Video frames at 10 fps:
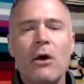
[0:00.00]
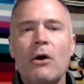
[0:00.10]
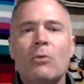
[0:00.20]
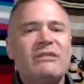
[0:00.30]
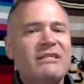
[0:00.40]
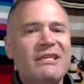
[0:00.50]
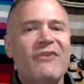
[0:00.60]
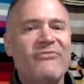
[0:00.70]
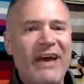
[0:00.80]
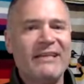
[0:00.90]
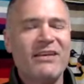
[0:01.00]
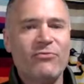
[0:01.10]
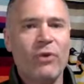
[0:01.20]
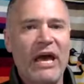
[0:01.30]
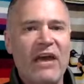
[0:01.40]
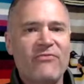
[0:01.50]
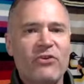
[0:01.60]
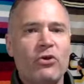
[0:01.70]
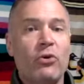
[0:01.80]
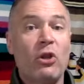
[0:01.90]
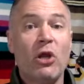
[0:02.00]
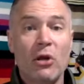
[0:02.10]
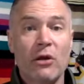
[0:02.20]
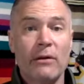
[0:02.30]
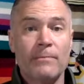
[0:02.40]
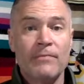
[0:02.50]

was this an effective way for you to learn